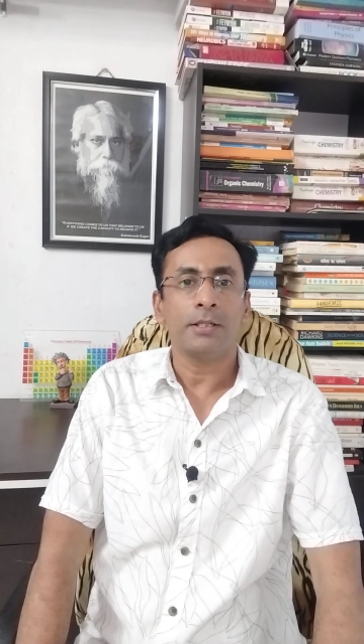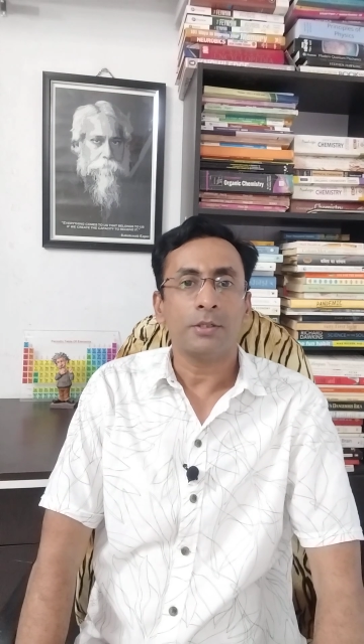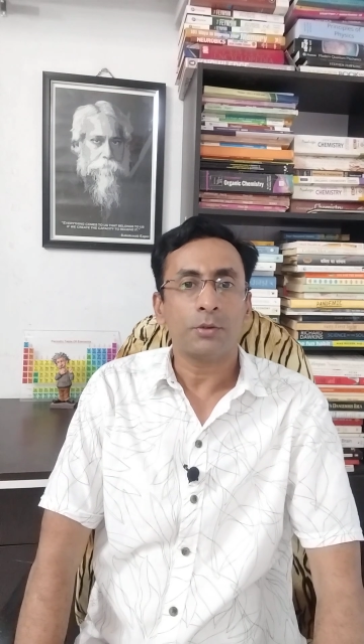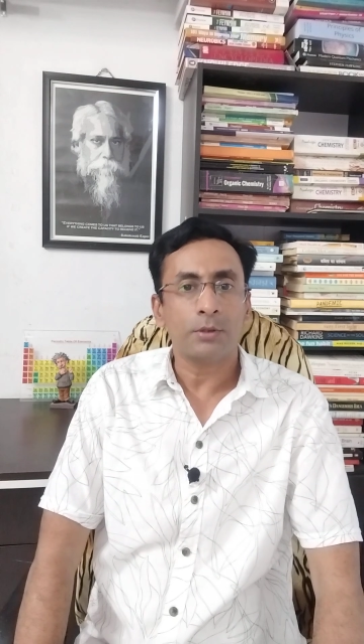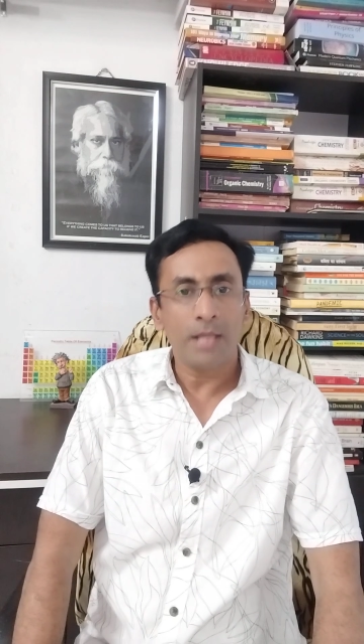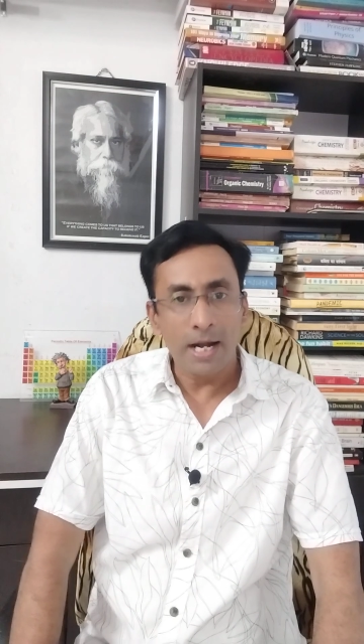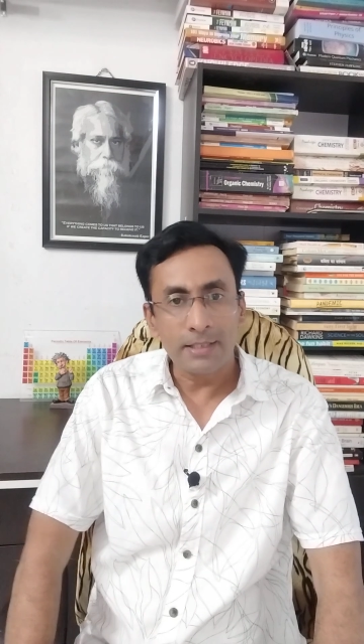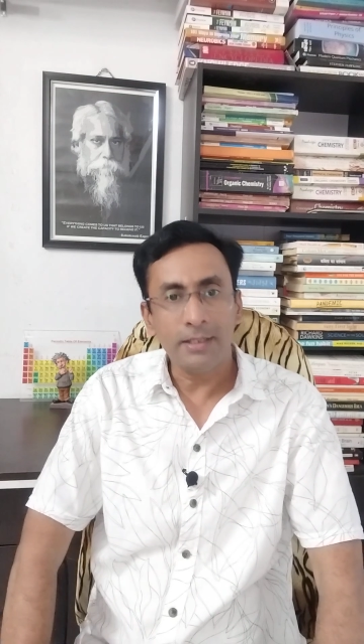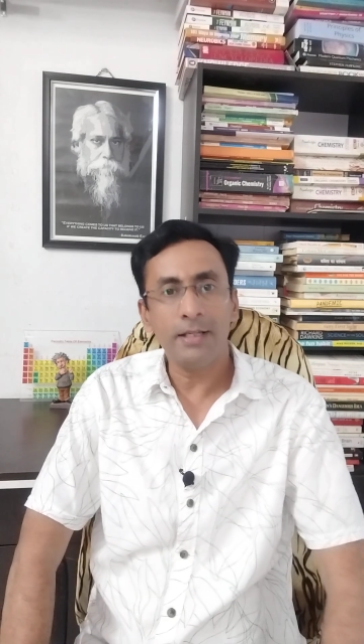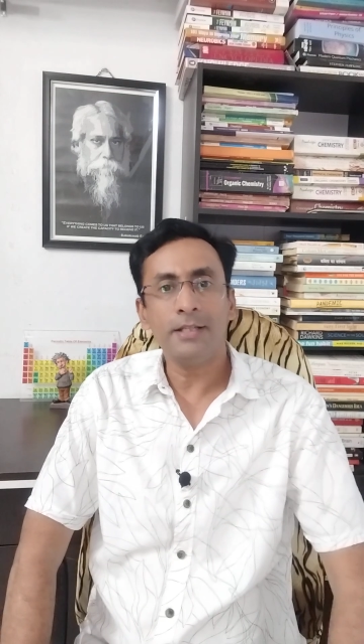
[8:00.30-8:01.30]
So
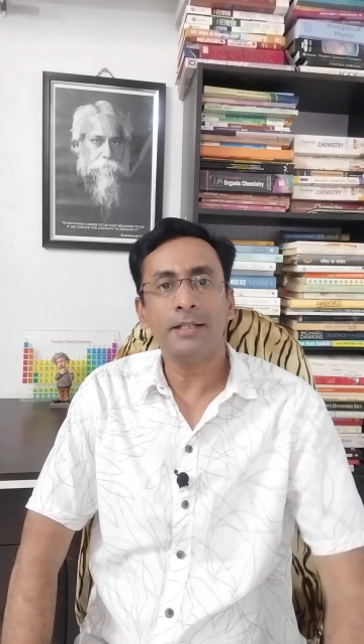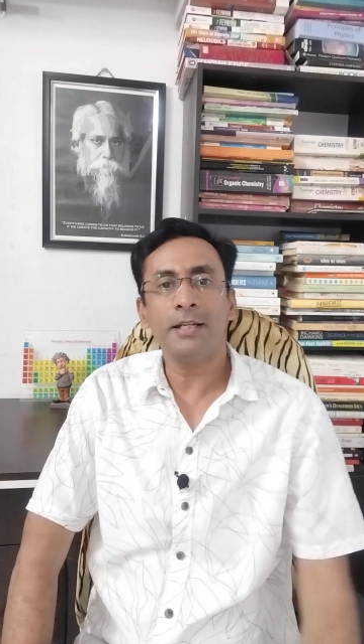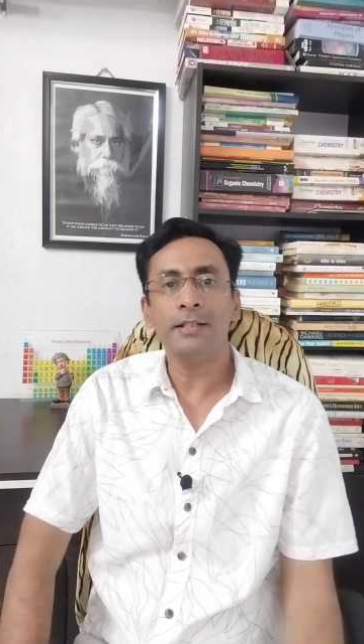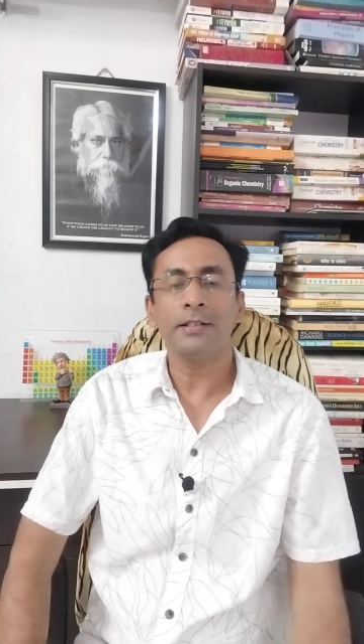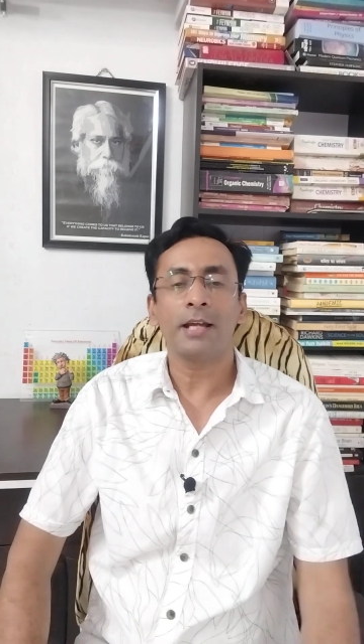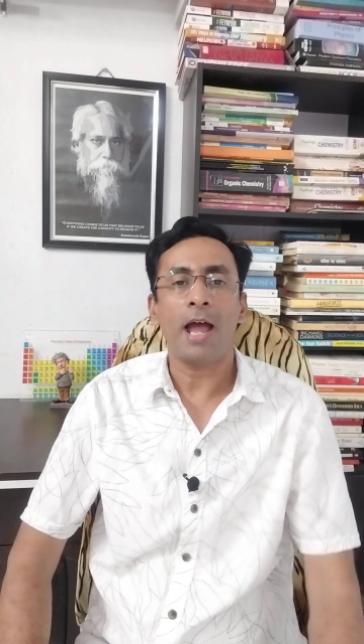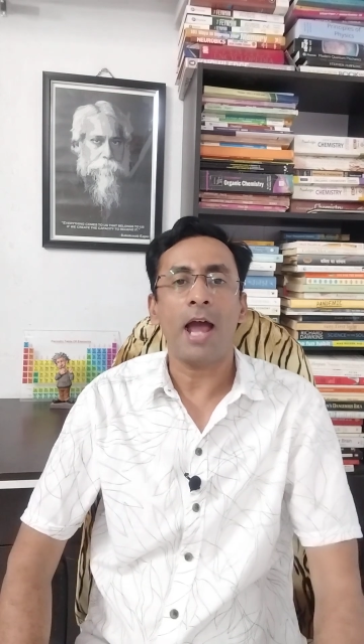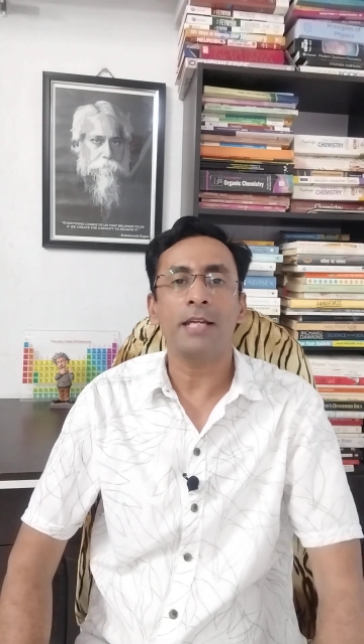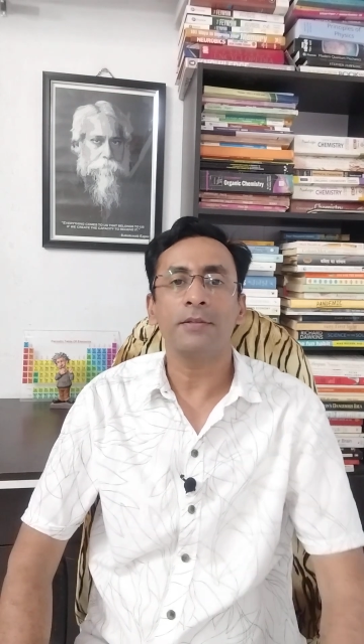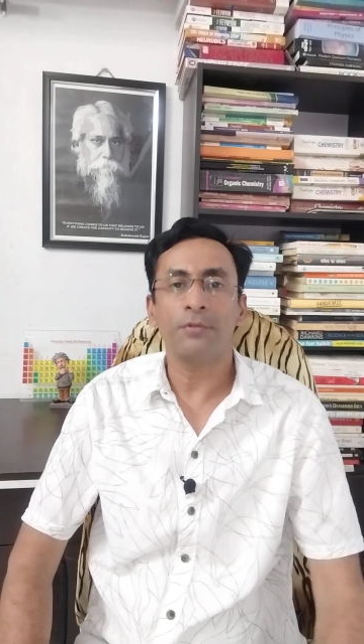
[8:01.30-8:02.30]
that's the reason
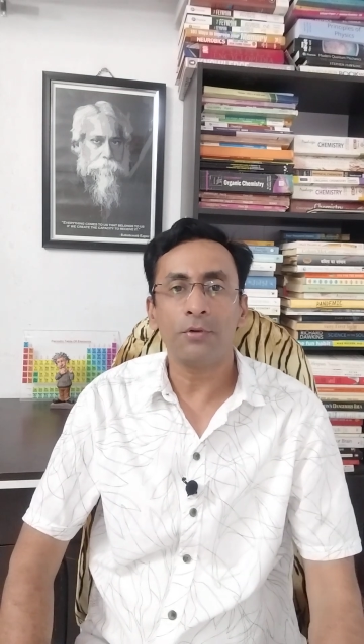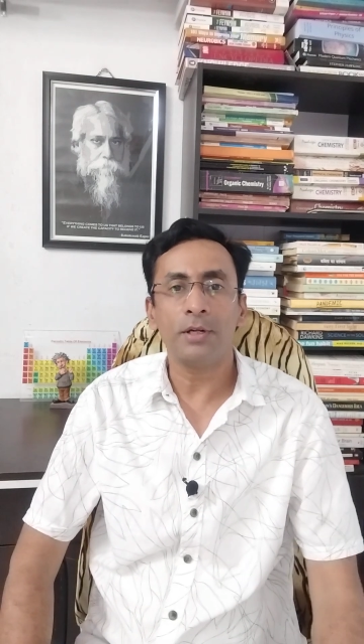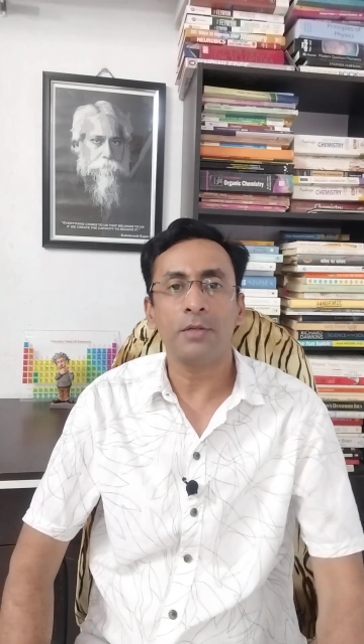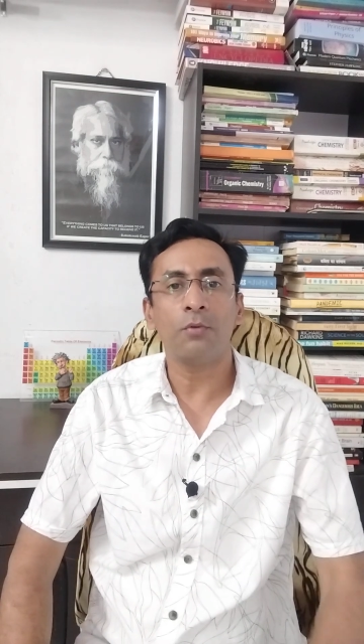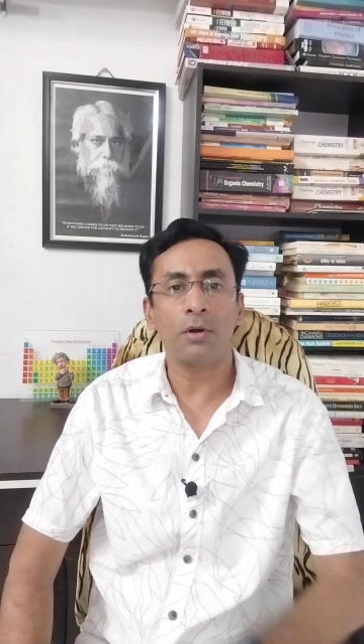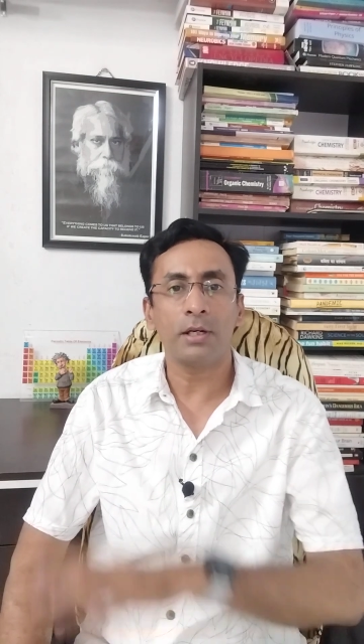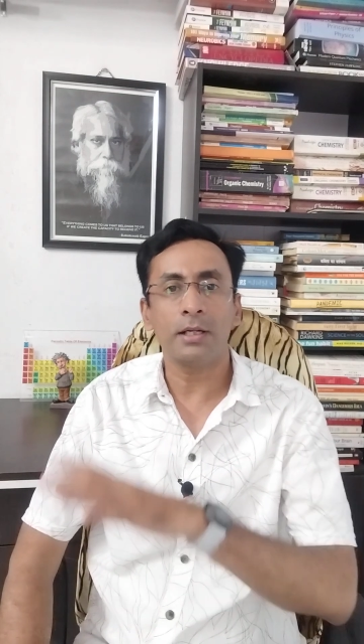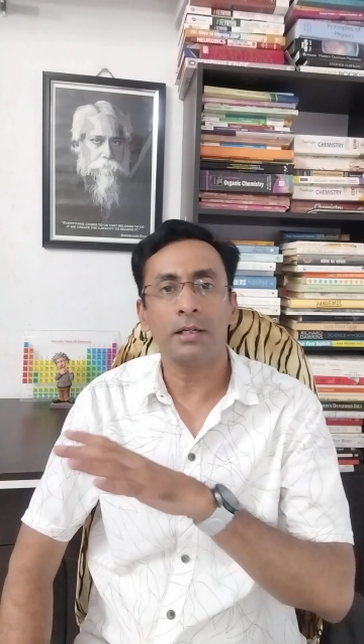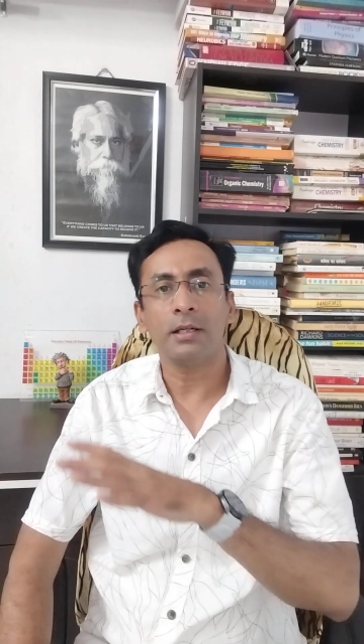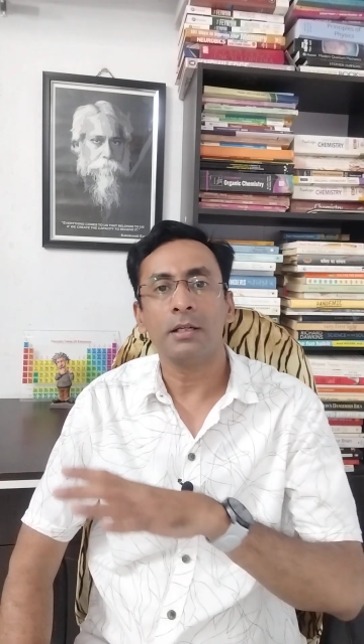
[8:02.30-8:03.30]
ice floats in
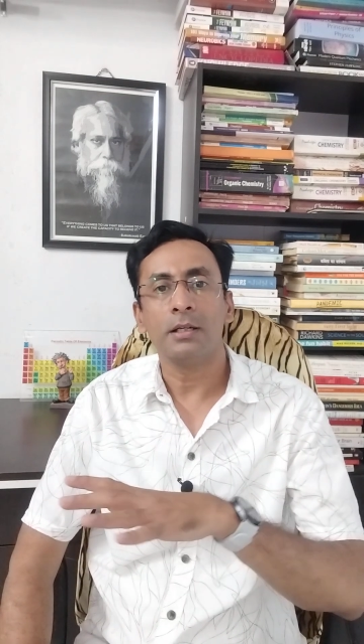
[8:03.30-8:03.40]
water,